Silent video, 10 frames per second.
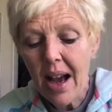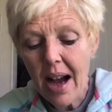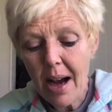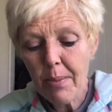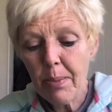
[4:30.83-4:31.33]

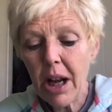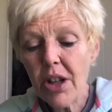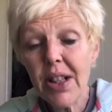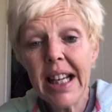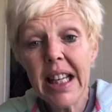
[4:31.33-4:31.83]
But I
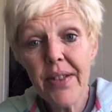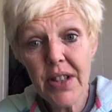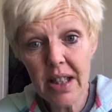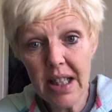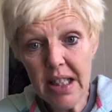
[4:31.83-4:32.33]
also like
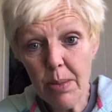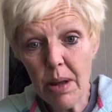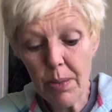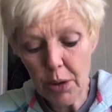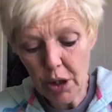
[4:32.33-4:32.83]
gifting these to
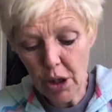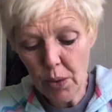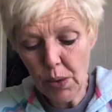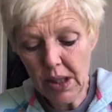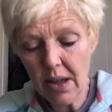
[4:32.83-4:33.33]
people to
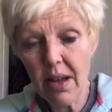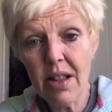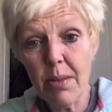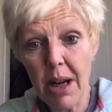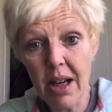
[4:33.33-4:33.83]
use
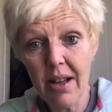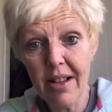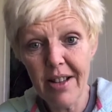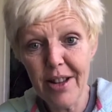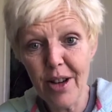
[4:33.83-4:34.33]
to make
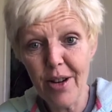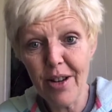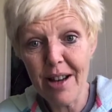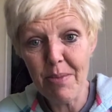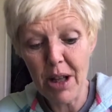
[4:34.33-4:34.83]

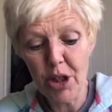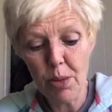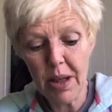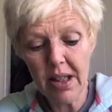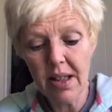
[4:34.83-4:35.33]
their
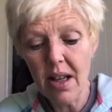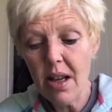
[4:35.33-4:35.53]
embellishments.